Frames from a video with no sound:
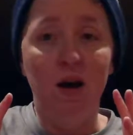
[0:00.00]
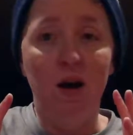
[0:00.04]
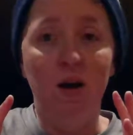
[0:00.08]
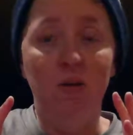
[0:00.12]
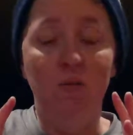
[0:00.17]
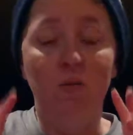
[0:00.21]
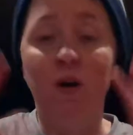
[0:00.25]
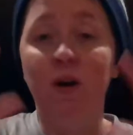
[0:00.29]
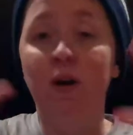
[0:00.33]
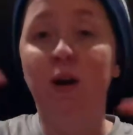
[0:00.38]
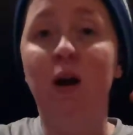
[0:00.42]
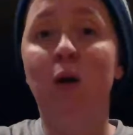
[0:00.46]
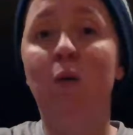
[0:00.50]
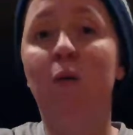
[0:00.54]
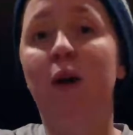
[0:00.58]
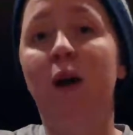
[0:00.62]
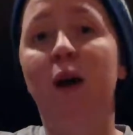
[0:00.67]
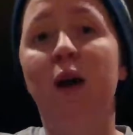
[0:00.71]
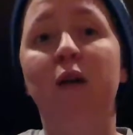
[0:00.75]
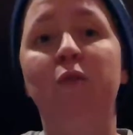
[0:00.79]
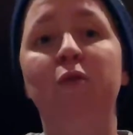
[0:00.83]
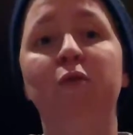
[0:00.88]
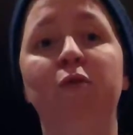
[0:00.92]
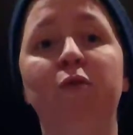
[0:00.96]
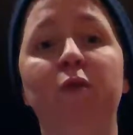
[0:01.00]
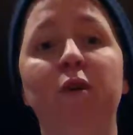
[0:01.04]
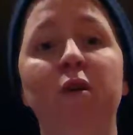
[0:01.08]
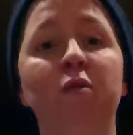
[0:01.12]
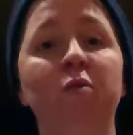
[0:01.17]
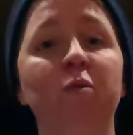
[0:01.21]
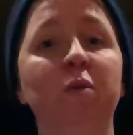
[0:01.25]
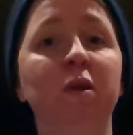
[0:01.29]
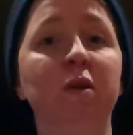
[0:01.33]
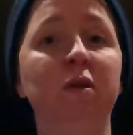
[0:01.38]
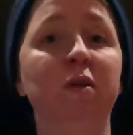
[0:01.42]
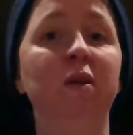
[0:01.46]
Right now what I have in front of
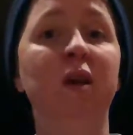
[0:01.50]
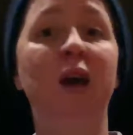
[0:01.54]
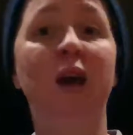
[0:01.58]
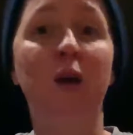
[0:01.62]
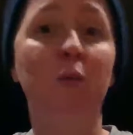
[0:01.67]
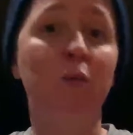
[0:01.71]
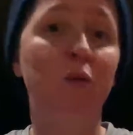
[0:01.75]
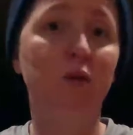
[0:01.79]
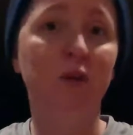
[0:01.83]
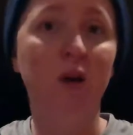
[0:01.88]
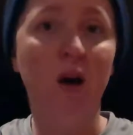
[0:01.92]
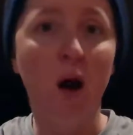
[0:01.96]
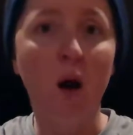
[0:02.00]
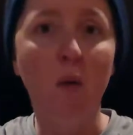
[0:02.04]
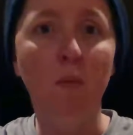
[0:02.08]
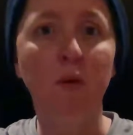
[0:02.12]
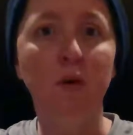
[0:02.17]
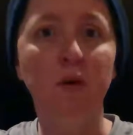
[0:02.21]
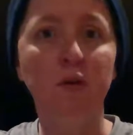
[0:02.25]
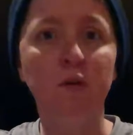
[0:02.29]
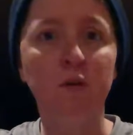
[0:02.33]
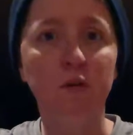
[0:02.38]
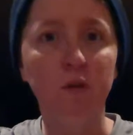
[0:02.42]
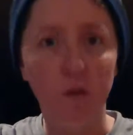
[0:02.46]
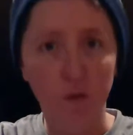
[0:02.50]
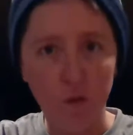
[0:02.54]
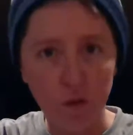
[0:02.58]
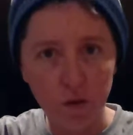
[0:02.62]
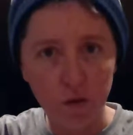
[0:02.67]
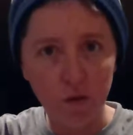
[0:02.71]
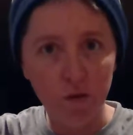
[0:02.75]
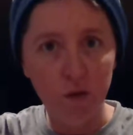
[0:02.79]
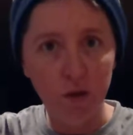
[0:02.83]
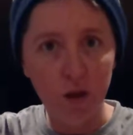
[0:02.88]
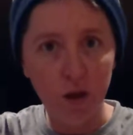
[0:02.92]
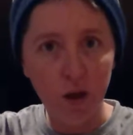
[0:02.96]
me is Tabletop
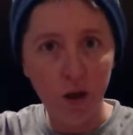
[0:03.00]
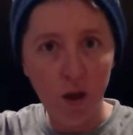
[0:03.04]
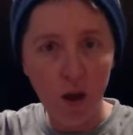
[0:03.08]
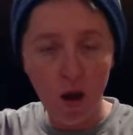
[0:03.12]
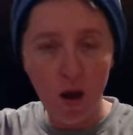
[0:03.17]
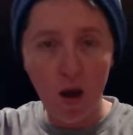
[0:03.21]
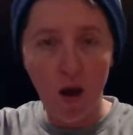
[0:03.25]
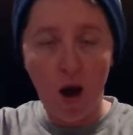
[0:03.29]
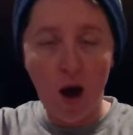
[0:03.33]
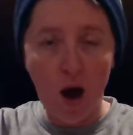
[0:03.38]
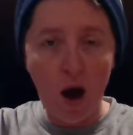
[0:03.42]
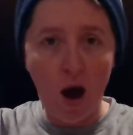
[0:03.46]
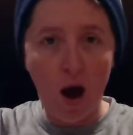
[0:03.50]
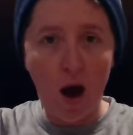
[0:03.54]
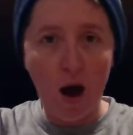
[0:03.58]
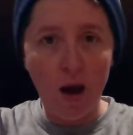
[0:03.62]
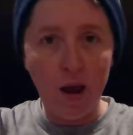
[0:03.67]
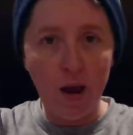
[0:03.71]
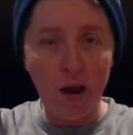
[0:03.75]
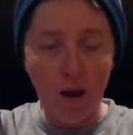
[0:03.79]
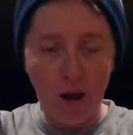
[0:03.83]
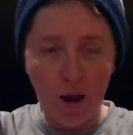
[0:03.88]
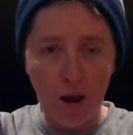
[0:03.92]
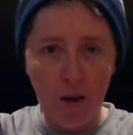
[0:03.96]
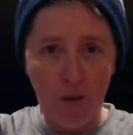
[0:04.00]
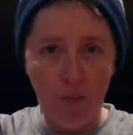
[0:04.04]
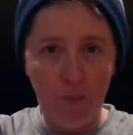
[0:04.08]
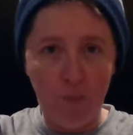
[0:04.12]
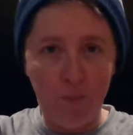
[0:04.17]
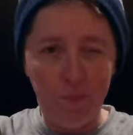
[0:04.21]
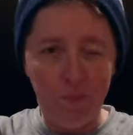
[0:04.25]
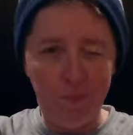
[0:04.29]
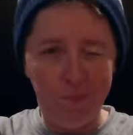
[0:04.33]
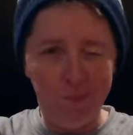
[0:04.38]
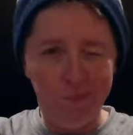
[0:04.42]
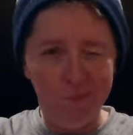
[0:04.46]
exclusively. I
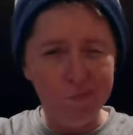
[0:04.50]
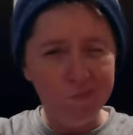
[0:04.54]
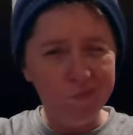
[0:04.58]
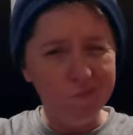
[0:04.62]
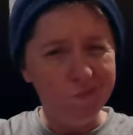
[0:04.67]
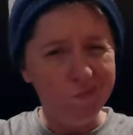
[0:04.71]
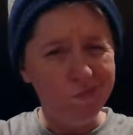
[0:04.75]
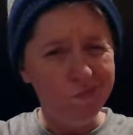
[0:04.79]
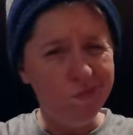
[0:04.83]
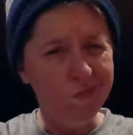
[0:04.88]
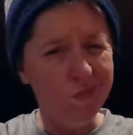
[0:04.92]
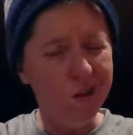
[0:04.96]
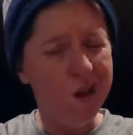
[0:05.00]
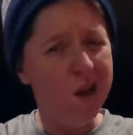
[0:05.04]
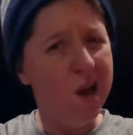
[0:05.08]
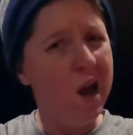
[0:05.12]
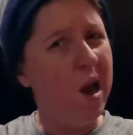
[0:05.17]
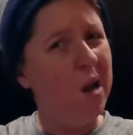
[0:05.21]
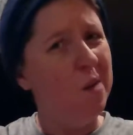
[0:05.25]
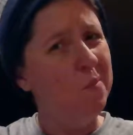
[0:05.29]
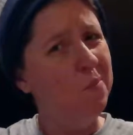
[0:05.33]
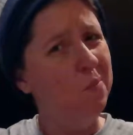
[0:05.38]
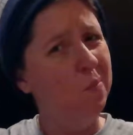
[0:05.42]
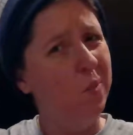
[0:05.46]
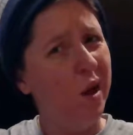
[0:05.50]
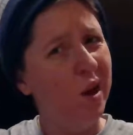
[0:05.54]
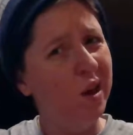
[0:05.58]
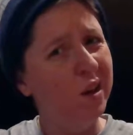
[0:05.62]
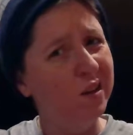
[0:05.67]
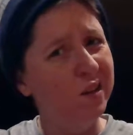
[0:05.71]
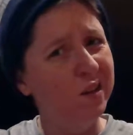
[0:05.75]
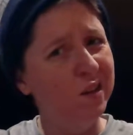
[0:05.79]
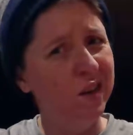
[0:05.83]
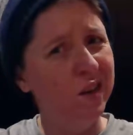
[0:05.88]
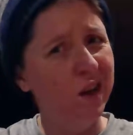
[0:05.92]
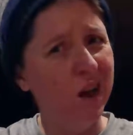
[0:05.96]
am at
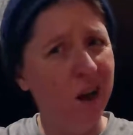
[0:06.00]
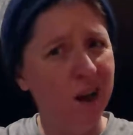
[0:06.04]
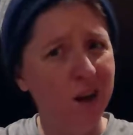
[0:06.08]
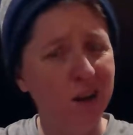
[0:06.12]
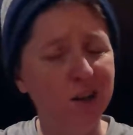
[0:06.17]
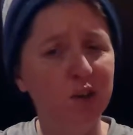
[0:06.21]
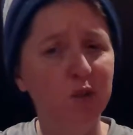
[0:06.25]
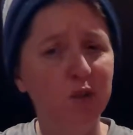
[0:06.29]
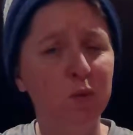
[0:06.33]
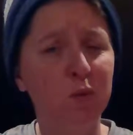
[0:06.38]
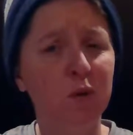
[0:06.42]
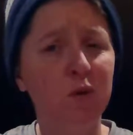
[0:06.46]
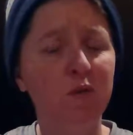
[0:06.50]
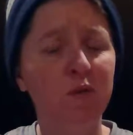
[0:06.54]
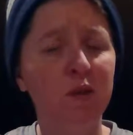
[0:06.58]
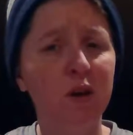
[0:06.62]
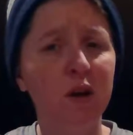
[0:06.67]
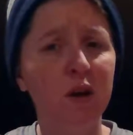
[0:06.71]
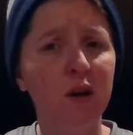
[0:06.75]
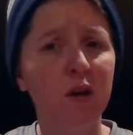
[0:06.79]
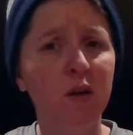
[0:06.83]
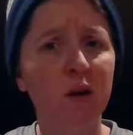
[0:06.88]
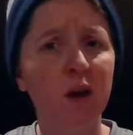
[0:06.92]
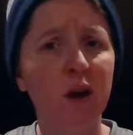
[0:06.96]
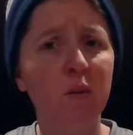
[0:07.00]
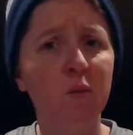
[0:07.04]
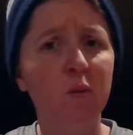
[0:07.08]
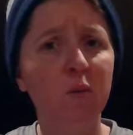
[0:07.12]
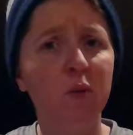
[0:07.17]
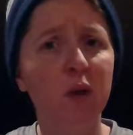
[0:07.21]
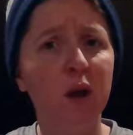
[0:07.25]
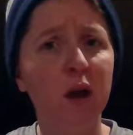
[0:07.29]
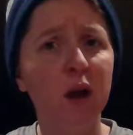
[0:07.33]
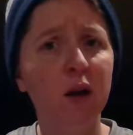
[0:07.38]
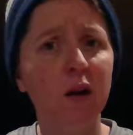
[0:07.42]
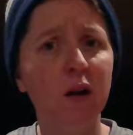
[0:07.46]
best a casual video game
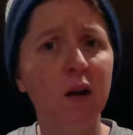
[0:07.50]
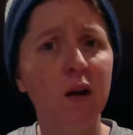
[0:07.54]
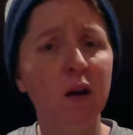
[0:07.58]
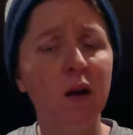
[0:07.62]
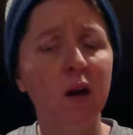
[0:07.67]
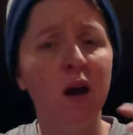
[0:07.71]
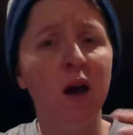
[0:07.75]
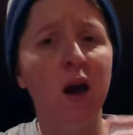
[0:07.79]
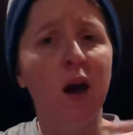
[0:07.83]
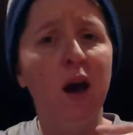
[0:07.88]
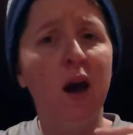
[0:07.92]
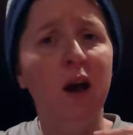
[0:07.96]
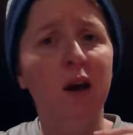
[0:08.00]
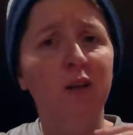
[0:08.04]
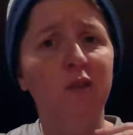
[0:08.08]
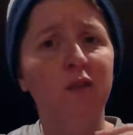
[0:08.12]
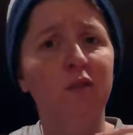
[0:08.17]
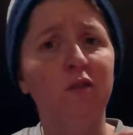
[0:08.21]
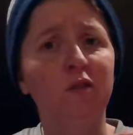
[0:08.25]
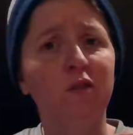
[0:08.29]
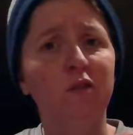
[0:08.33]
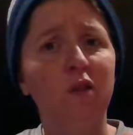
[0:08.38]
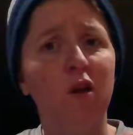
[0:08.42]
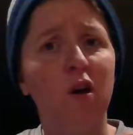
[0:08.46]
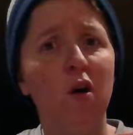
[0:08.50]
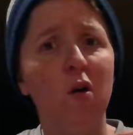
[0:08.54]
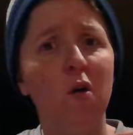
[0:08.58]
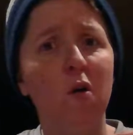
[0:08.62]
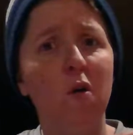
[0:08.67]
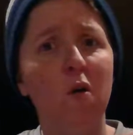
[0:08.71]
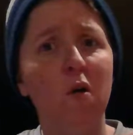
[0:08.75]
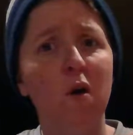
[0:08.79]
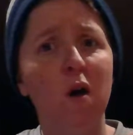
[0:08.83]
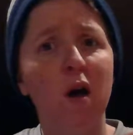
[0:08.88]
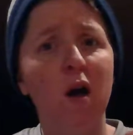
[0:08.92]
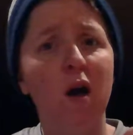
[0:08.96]
player, and
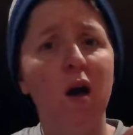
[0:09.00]
so